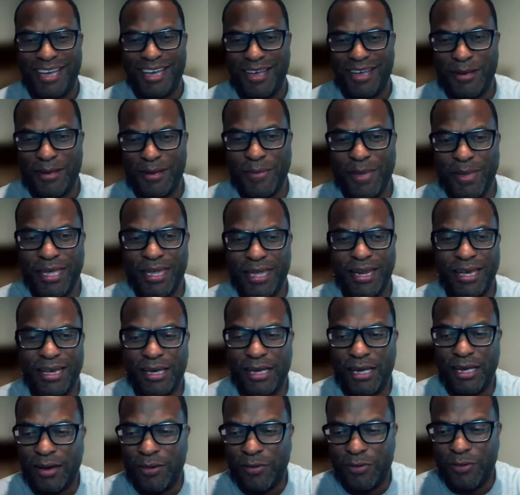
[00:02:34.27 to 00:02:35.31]
And
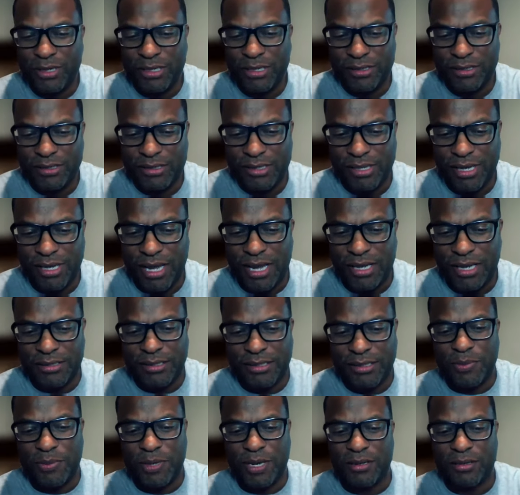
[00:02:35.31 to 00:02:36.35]
I wanted to
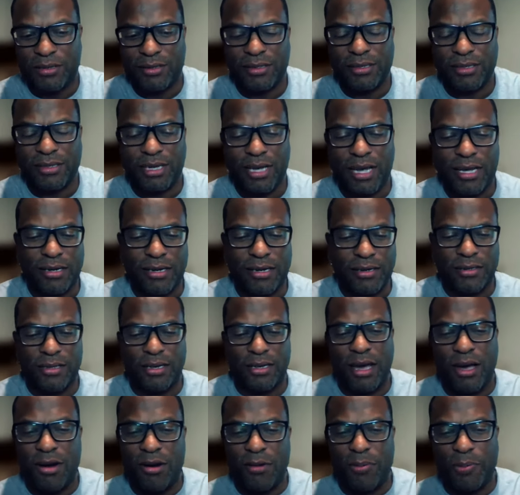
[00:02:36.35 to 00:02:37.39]
ask about kind of
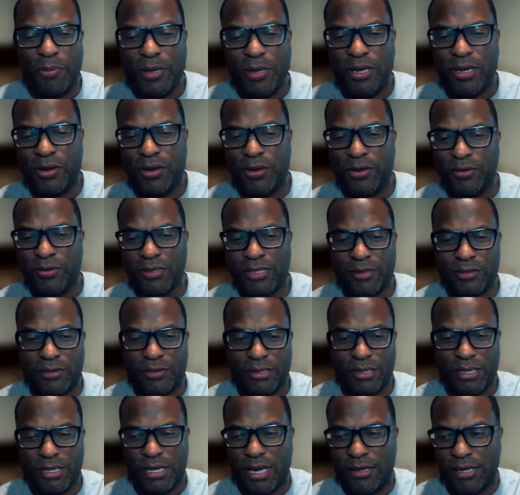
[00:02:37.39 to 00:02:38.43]
the RPOs. I
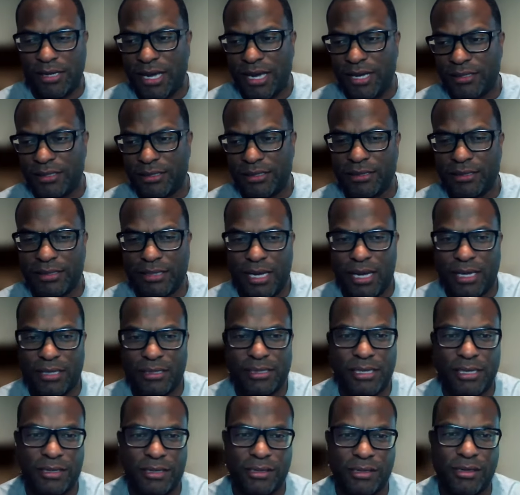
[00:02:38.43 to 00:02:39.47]
was asking Ty
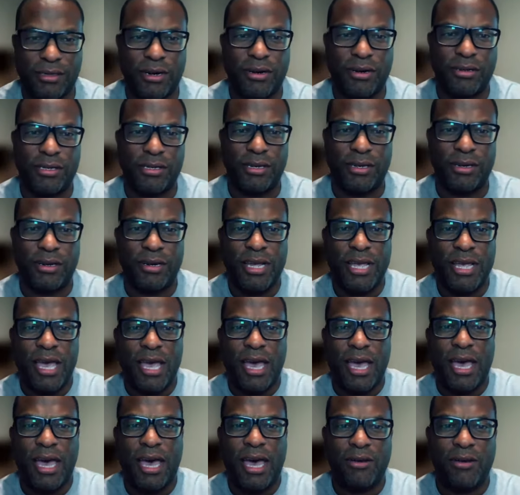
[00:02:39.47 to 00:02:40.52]
Chandler earlier.
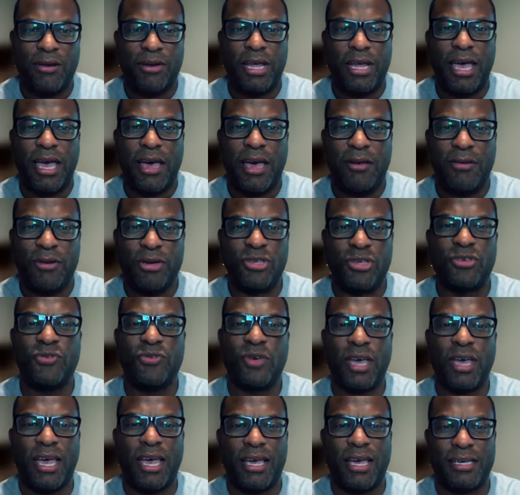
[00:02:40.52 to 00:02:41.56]
How do
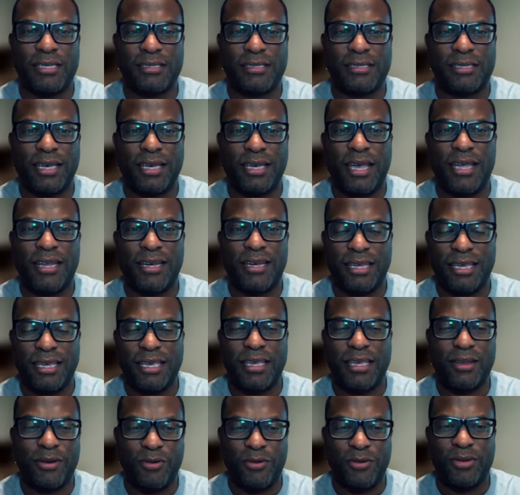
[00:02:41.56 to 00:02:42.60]
you guys kind of
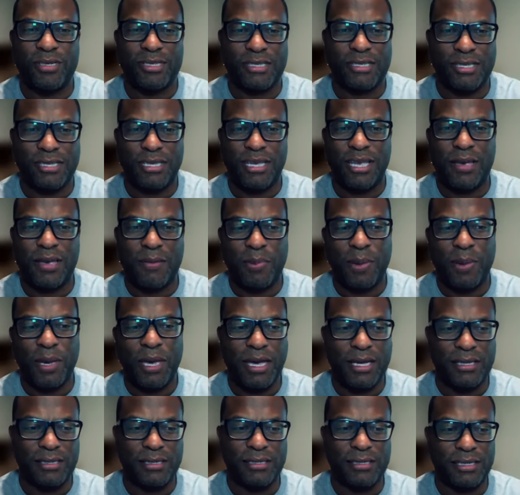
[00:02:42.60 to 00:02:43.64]
get on the same
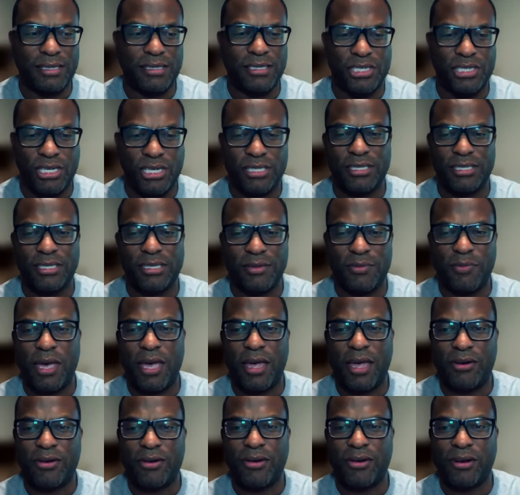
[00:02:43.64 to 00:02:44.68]
page? Is it just a
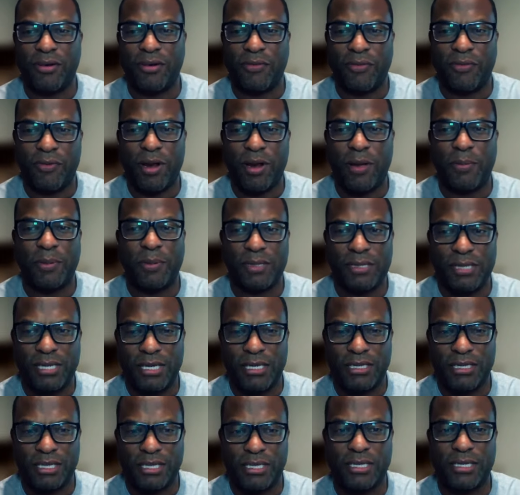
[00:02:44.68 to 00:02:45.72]
matter of
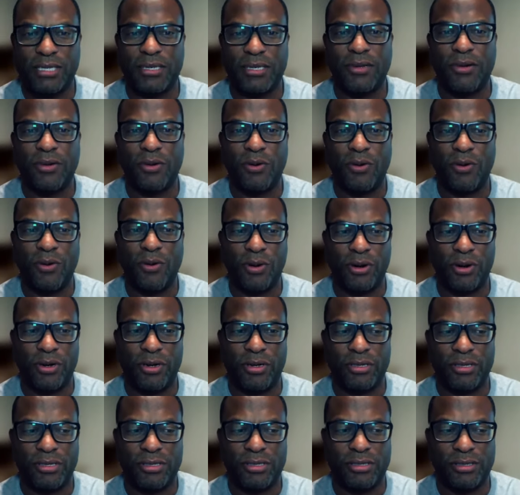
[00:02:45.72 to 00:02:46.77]
repetition,
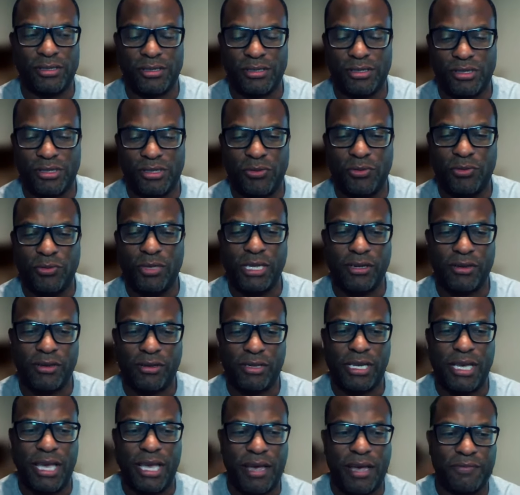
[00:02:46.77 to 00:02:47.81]
or do you
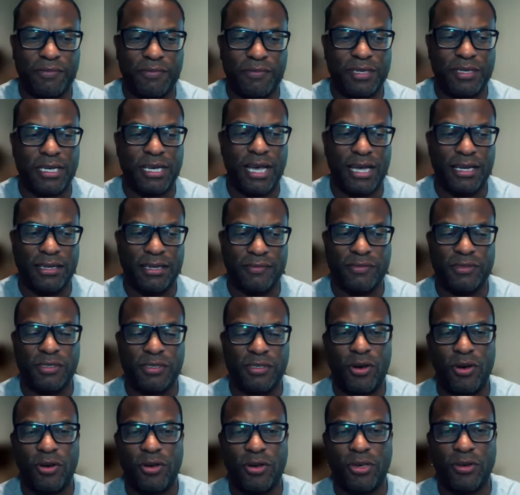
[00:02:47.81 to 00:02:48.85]
literally have to kind of
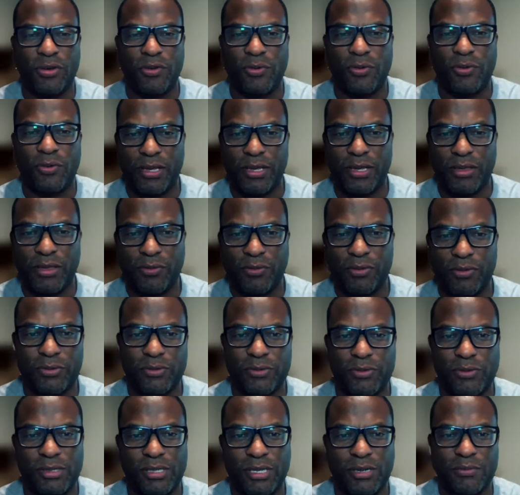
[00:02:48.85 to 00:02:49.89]
talk your way through
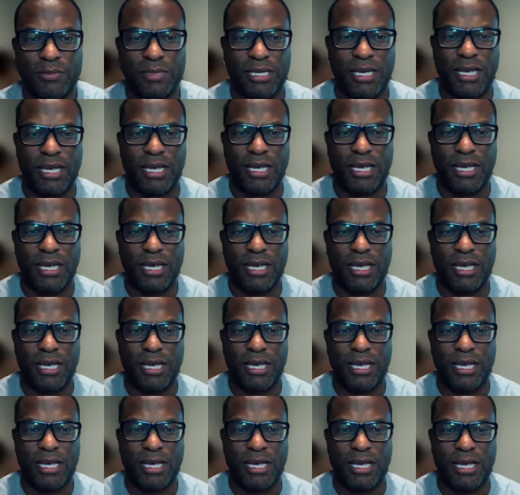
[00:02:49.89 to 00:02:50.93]
sometimes,
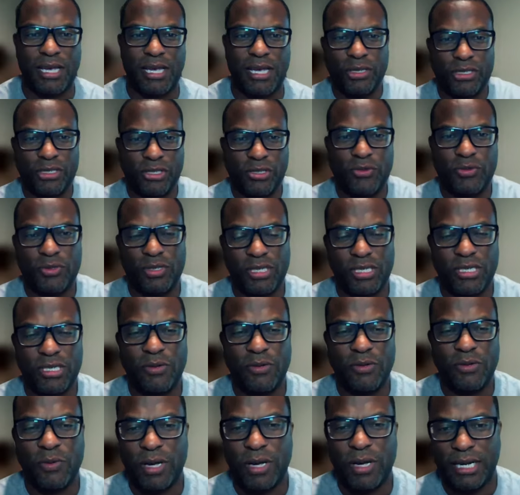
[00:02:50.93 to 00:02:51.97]
like what you
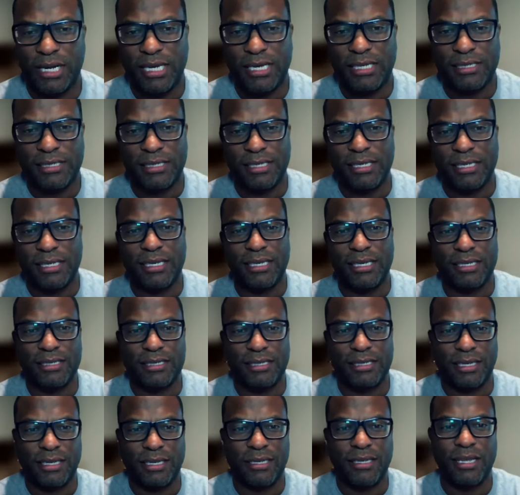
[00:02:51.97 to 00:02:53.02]
see, what he sees,
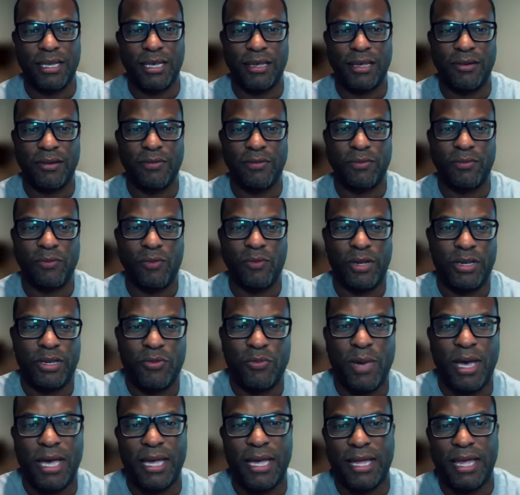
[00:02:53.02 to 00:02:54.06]
and when you
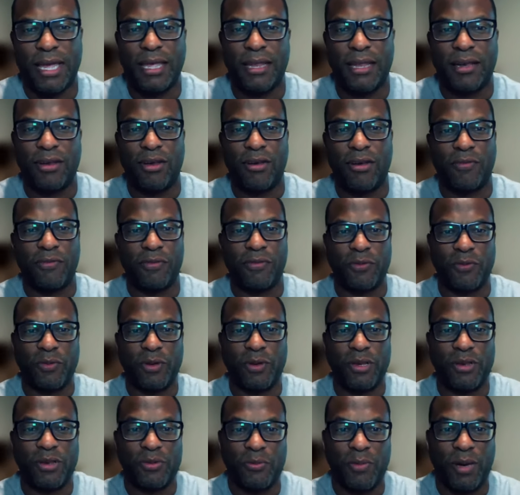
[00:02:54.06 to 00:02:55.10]
might hand off and
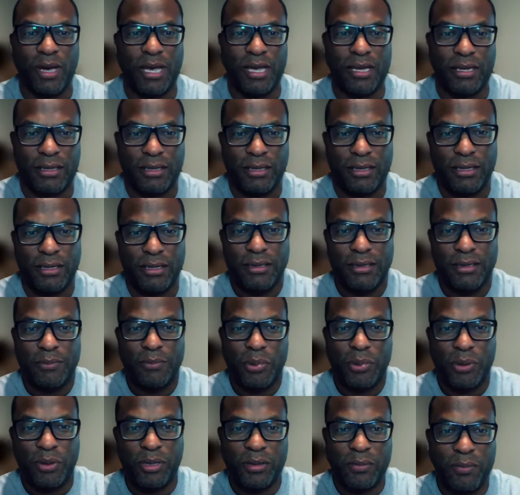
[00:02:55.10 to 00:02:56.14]
when you might
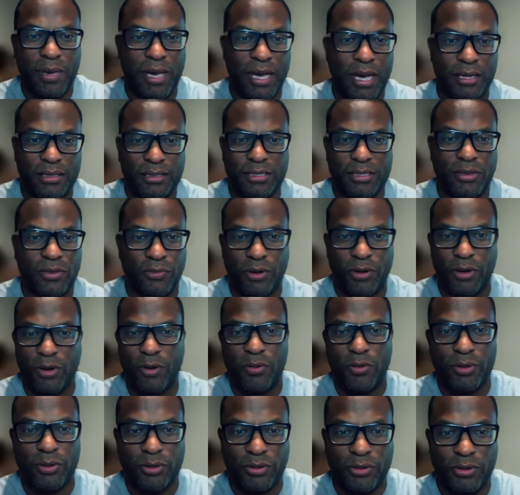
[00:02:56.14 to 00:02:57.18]
pull it back to throw
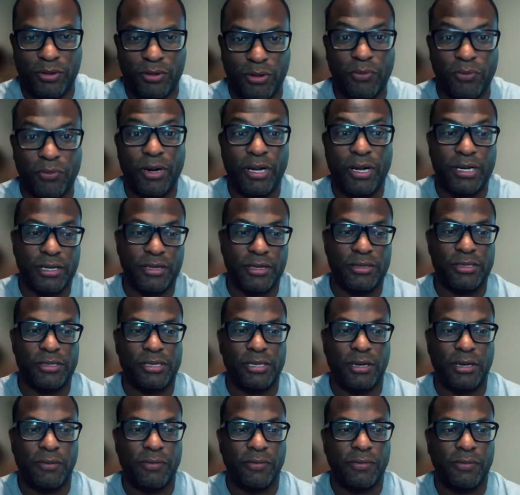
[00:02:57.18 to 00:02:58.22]
or run it
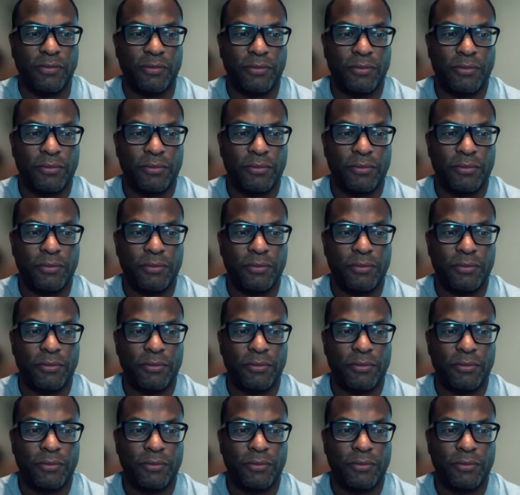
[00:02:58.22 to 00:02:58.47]
yourself?